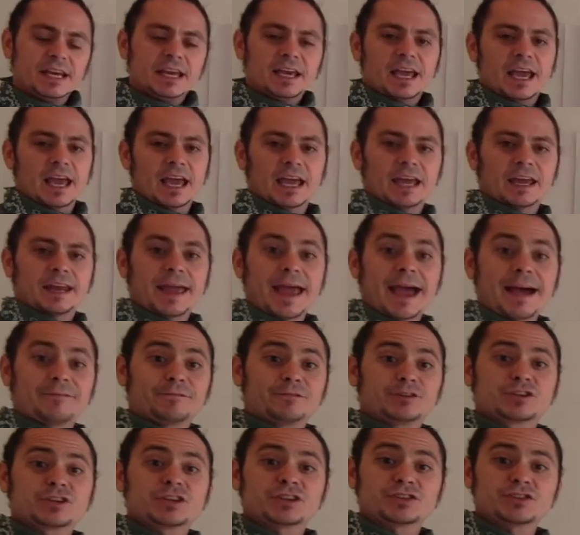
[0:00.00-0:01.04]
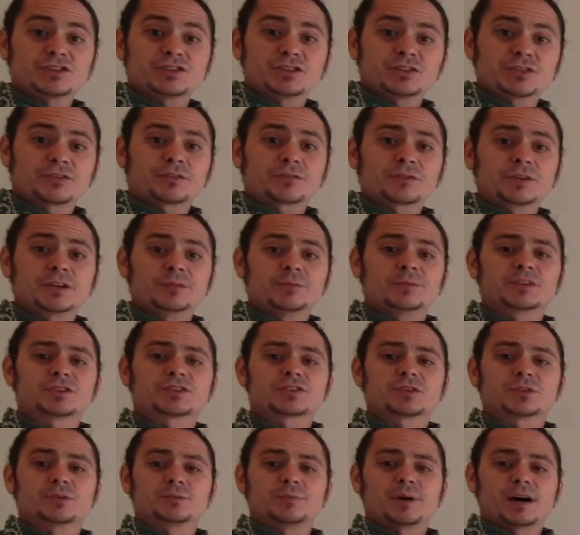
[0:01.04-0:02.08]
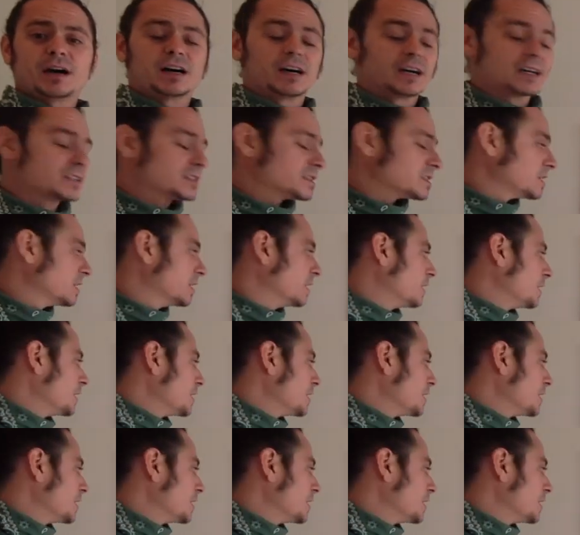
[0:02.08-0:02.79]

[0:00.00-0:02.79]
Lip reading: and have just your 3-dimensional box.